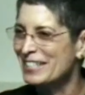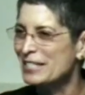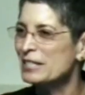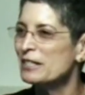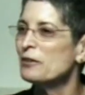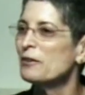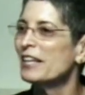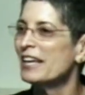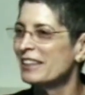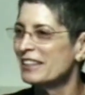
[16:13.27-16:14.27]
It's to
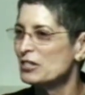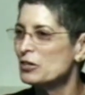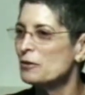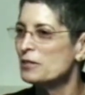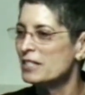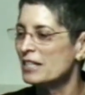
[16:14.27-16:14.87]
get students